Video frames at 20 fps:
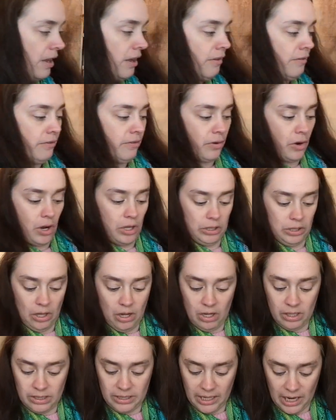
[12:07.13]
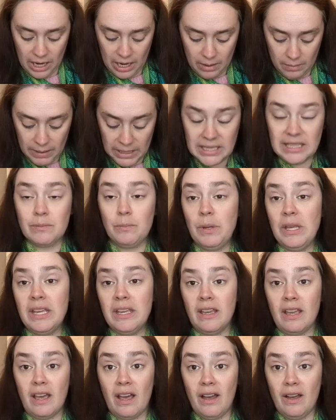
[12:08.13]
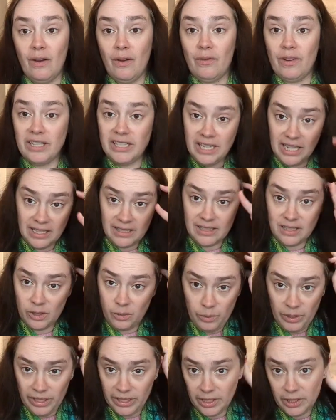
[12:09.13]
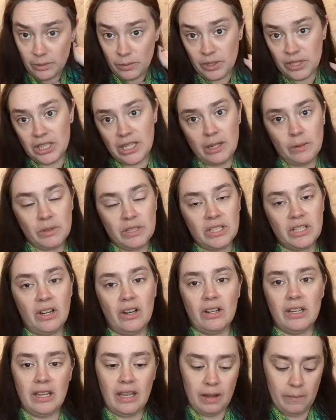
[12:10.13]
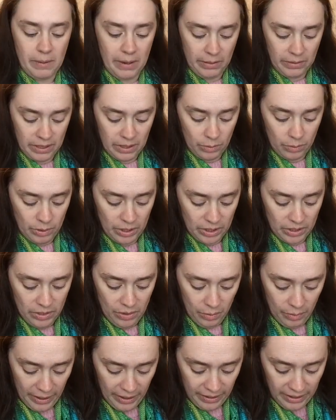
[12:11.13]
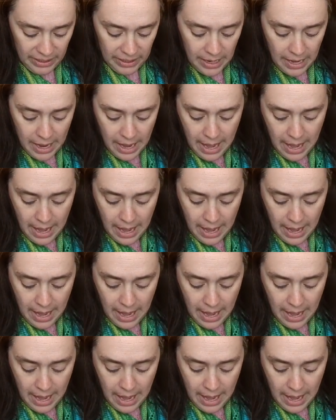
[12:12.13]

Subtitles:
for a long time. Speaking of Nancy Wheeler, which I was talking about in What Are You Wearing?